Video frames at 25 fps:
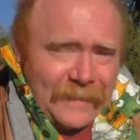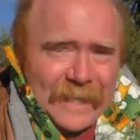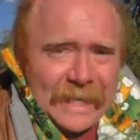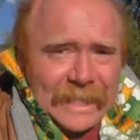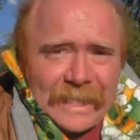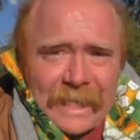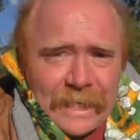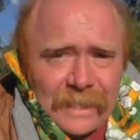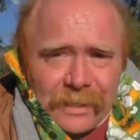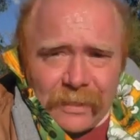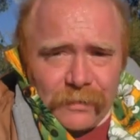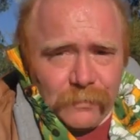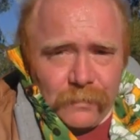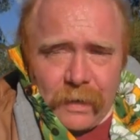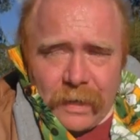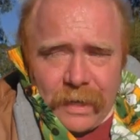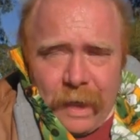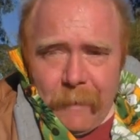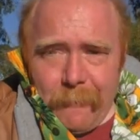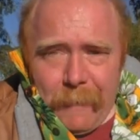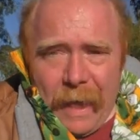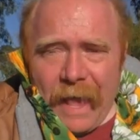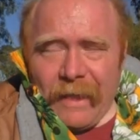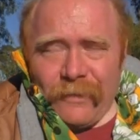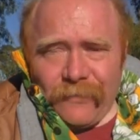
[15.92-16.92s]
This isn't
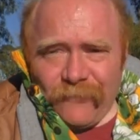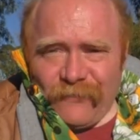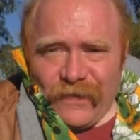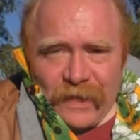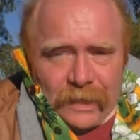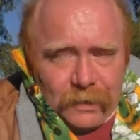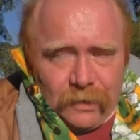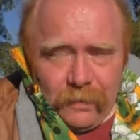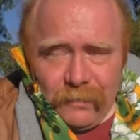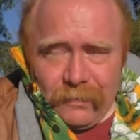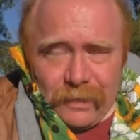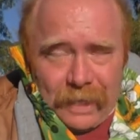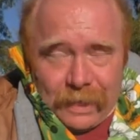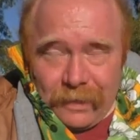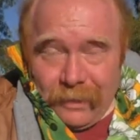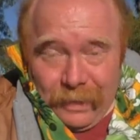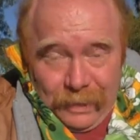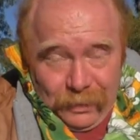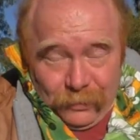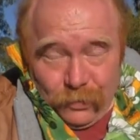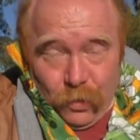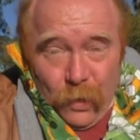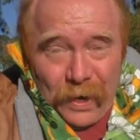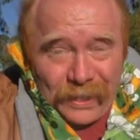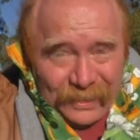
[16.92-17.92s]
about
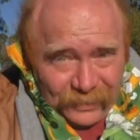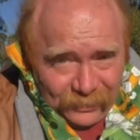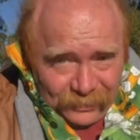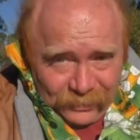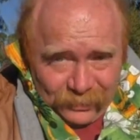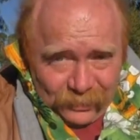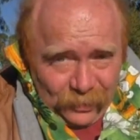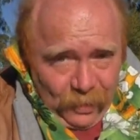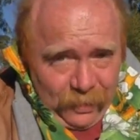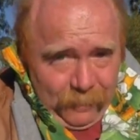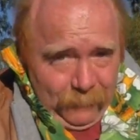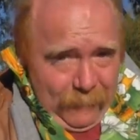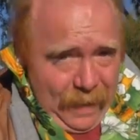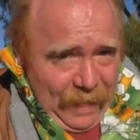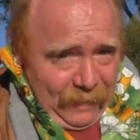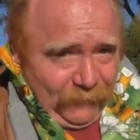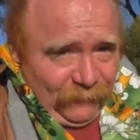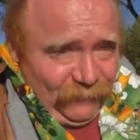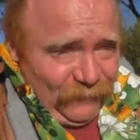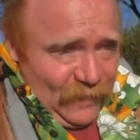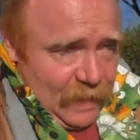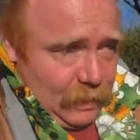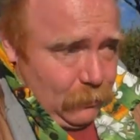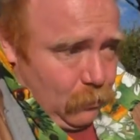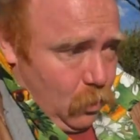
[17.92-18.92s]
the question's not about
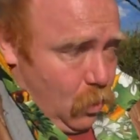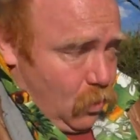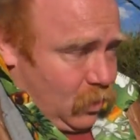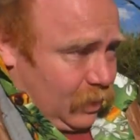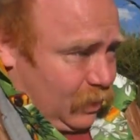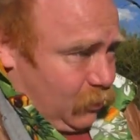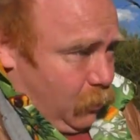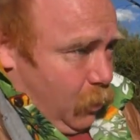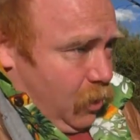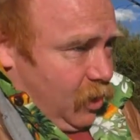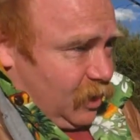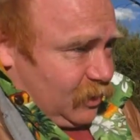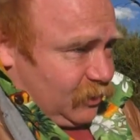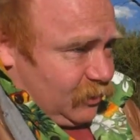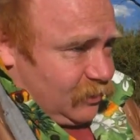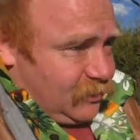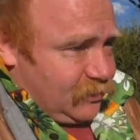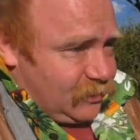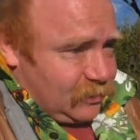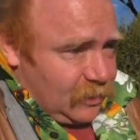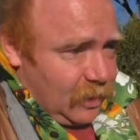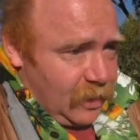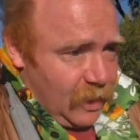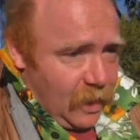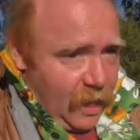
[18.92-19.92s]
the Flint water
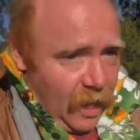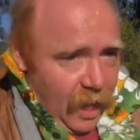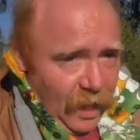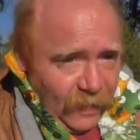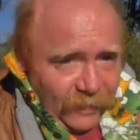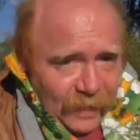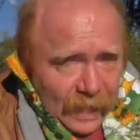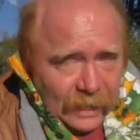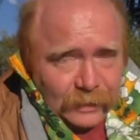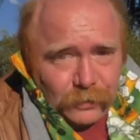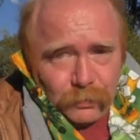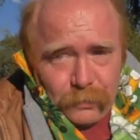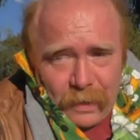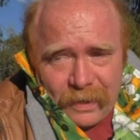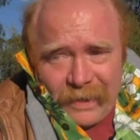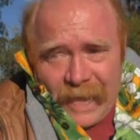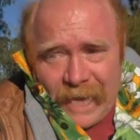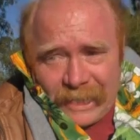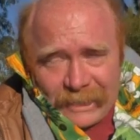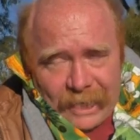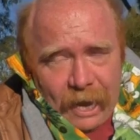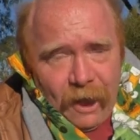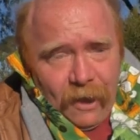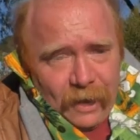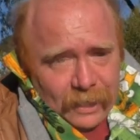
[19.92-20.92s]
crisis.
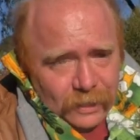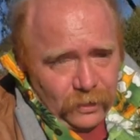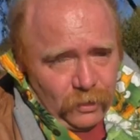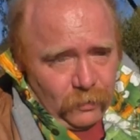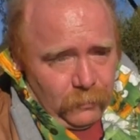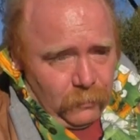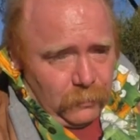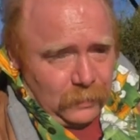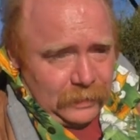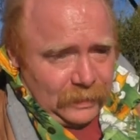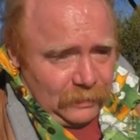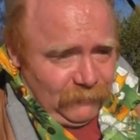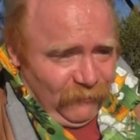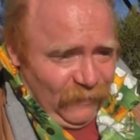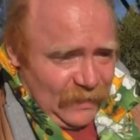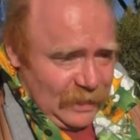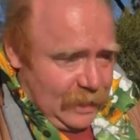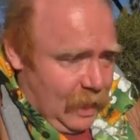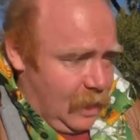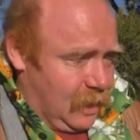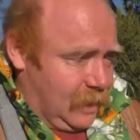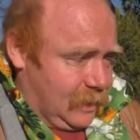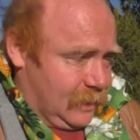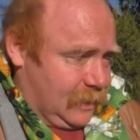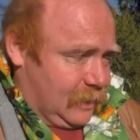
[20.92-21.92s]
That's how I knew it was to
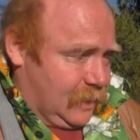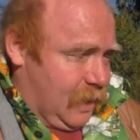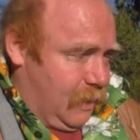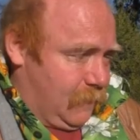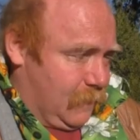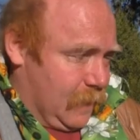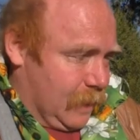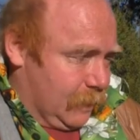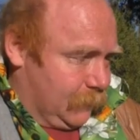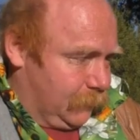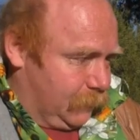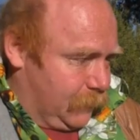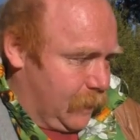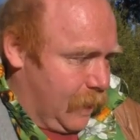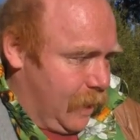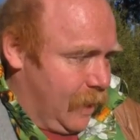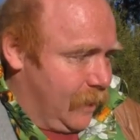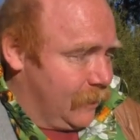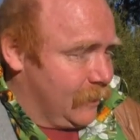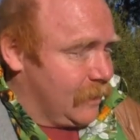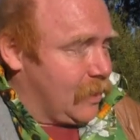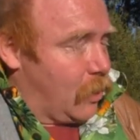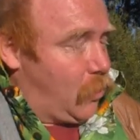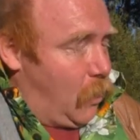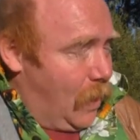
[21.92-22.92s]
Tell It to Someone.
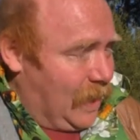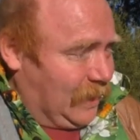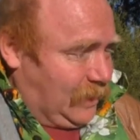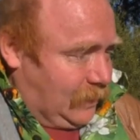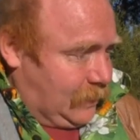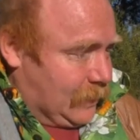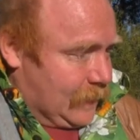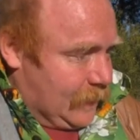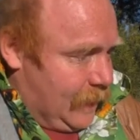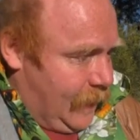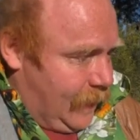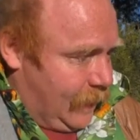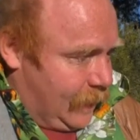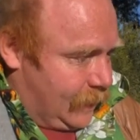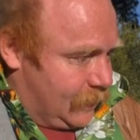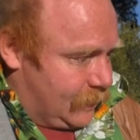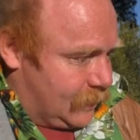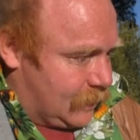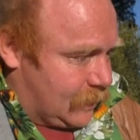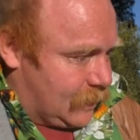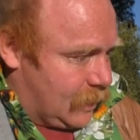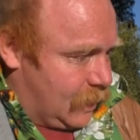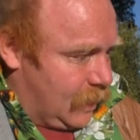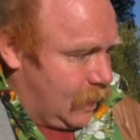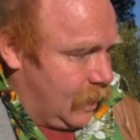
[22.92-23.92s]
The question
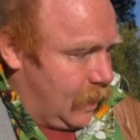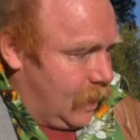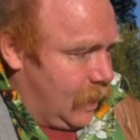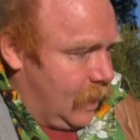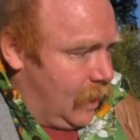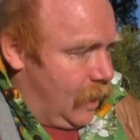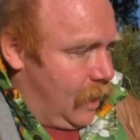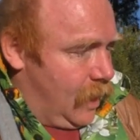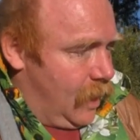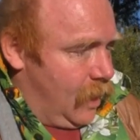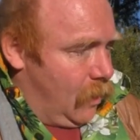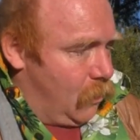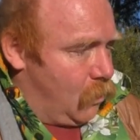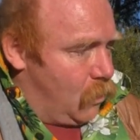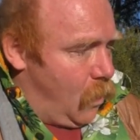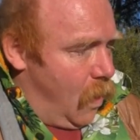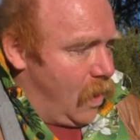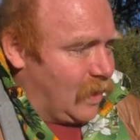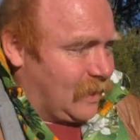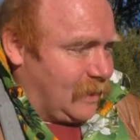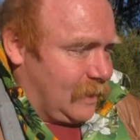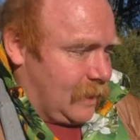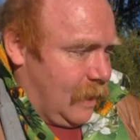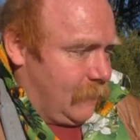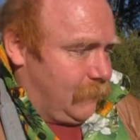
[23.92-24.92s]
is,
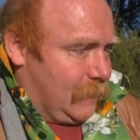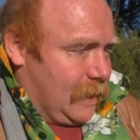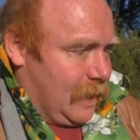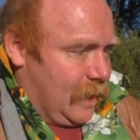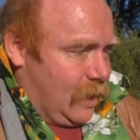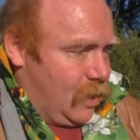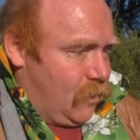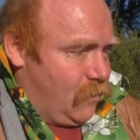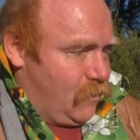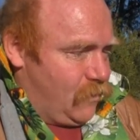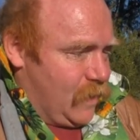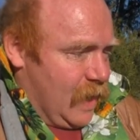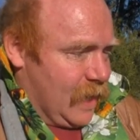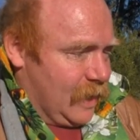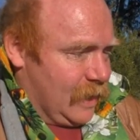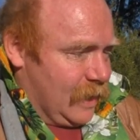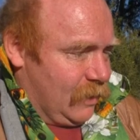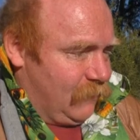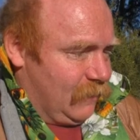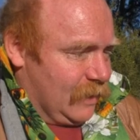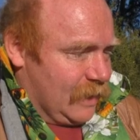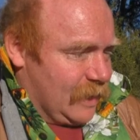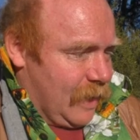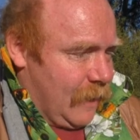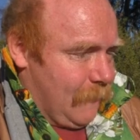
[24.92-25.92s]
what's something you
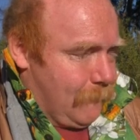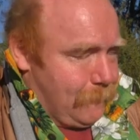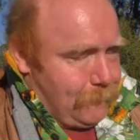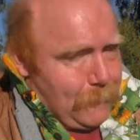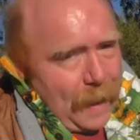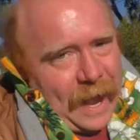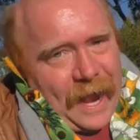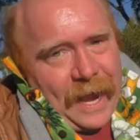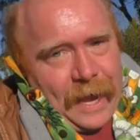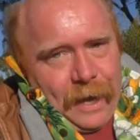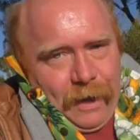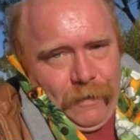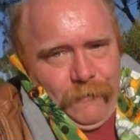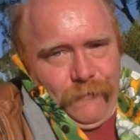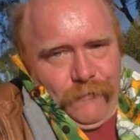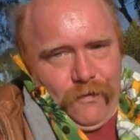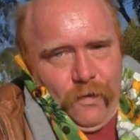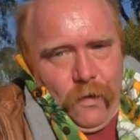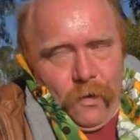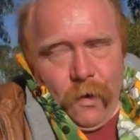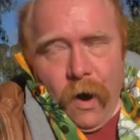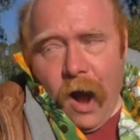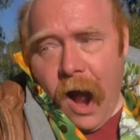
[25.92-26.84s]
really resent paying for?